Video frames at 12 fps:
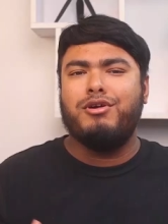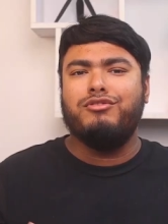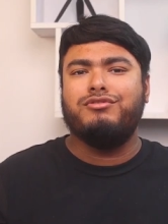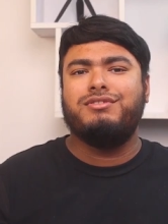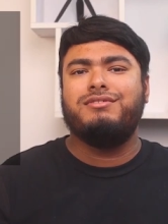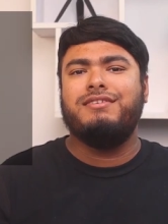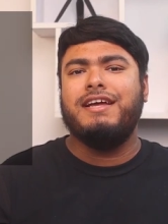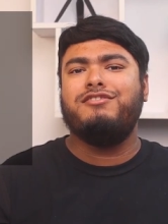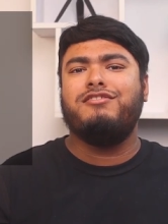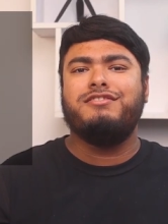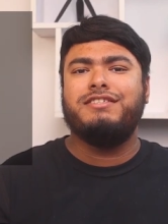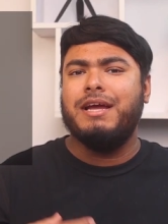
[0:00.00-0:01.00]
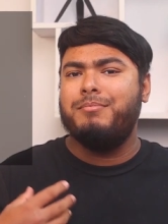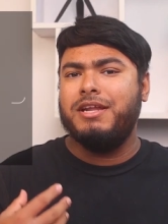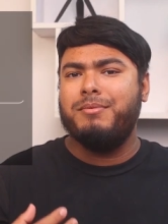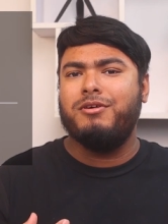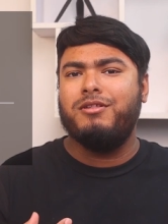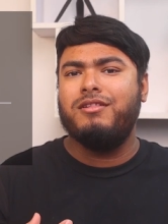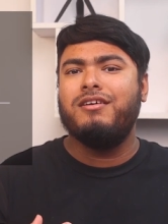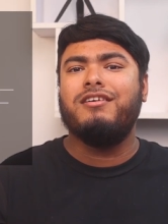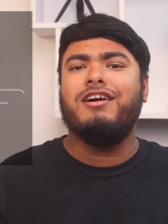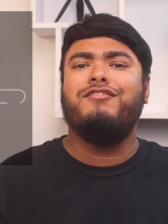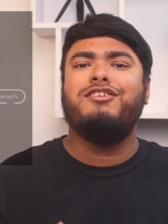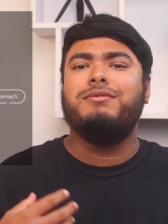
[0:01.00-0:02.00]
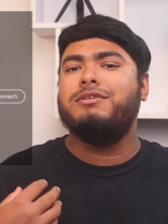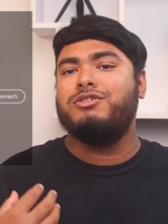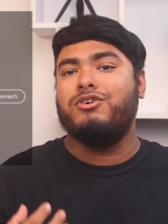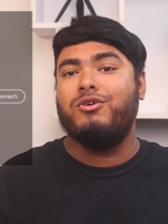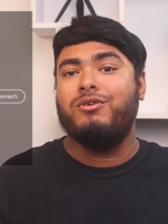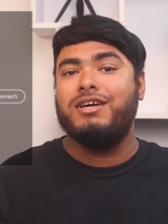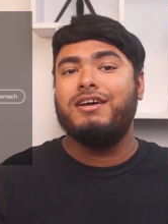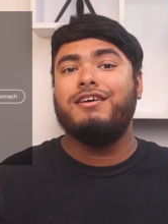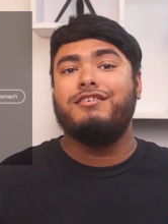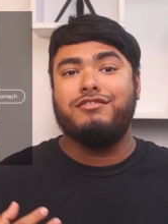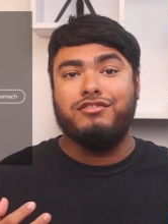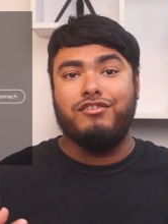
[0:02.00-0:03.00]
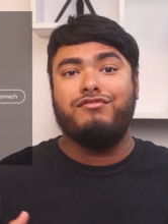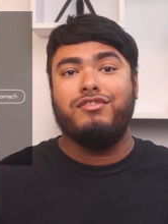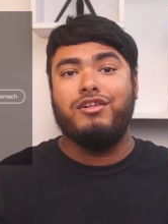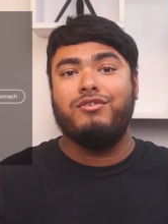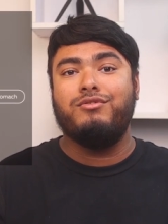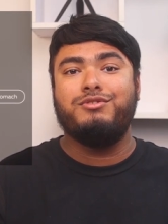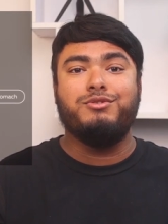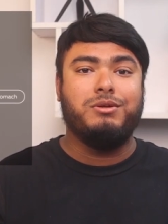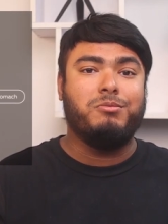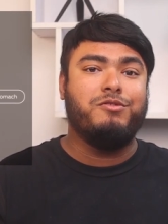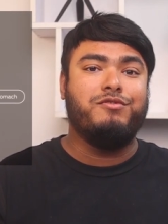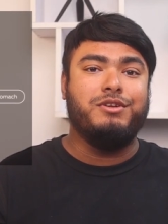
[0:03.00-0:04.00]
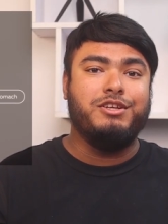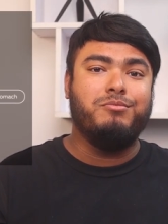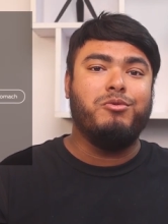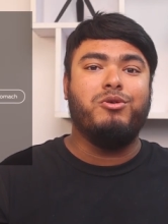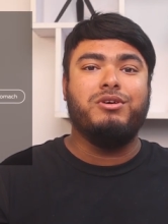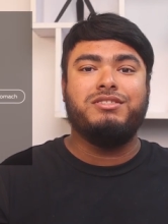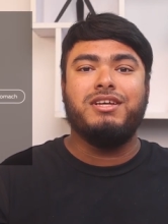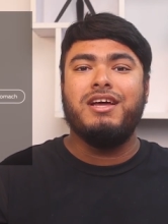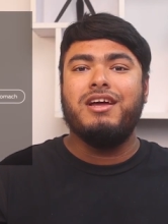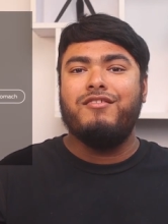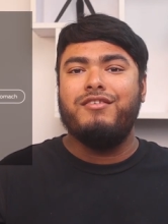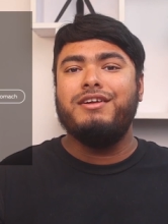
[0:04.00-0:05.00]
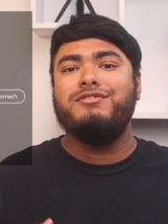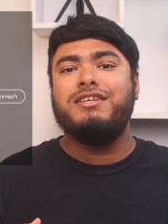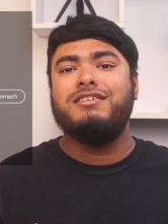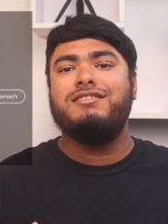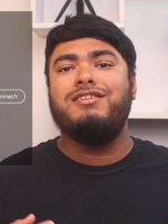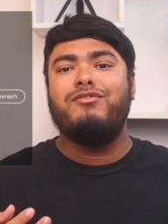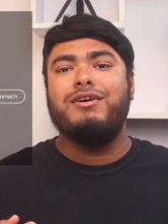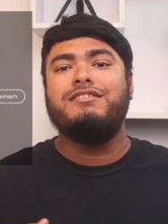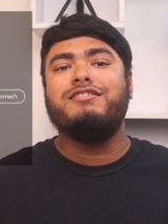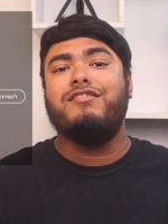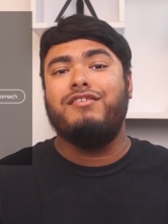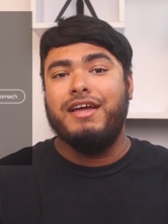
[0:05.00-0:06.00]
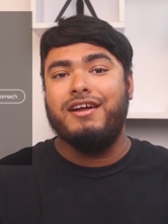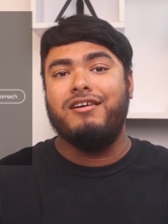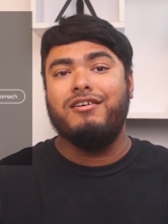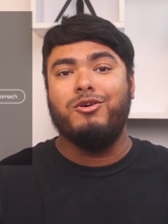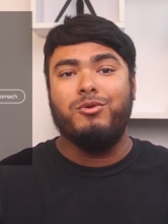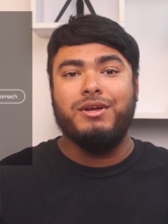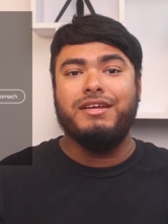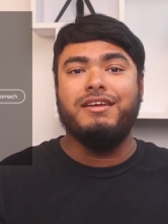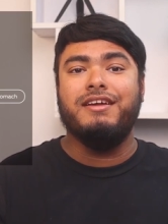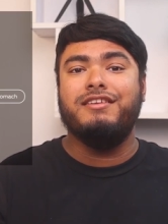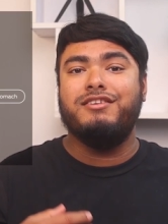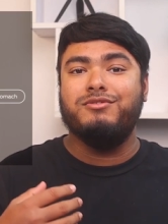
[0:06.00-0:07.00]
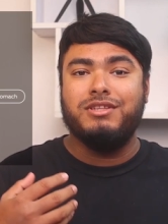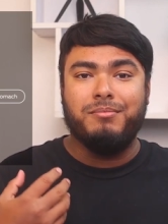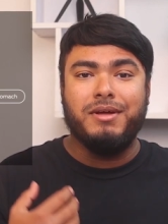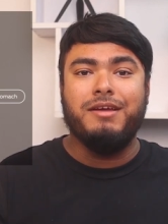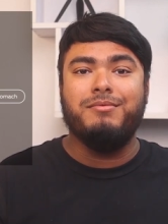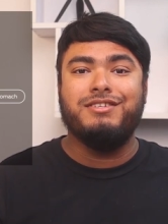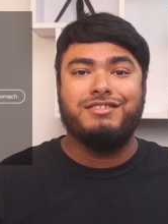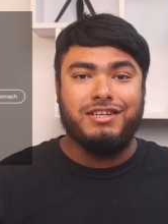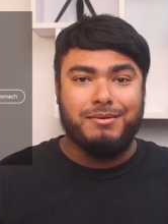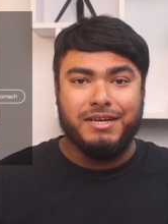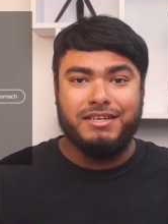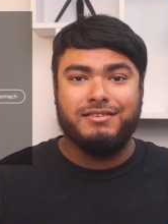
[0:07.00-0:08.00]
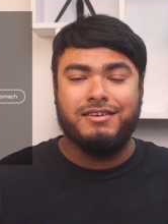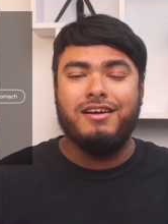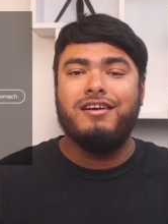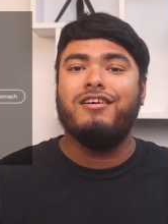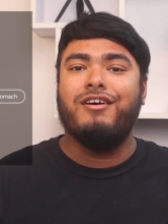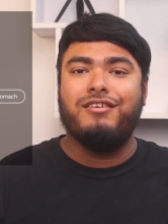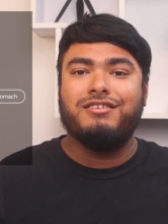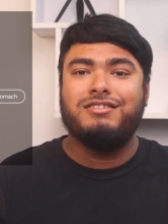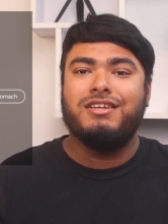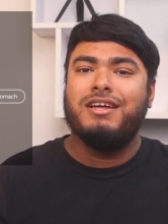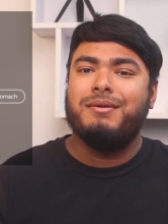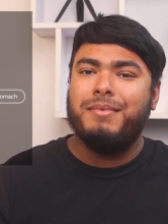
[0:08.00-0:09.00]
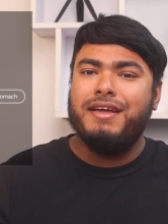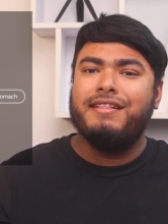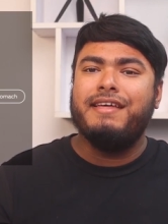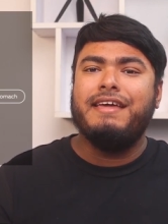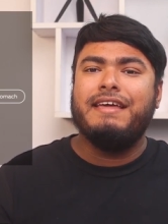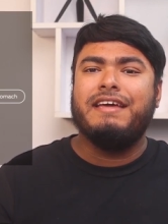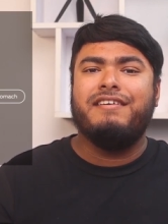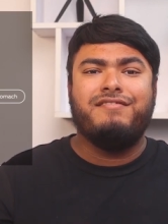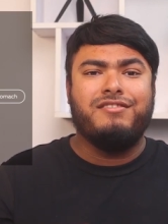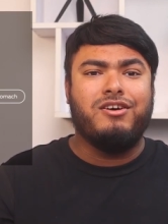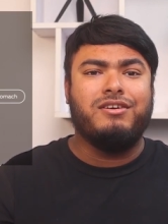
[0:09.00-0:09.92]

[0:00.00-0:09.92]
Pros Natural shaped nipple, comfortable to hold, slow flow, suitable for newborns, reduces the risk of air going into the baby's stomach. Cons May leak if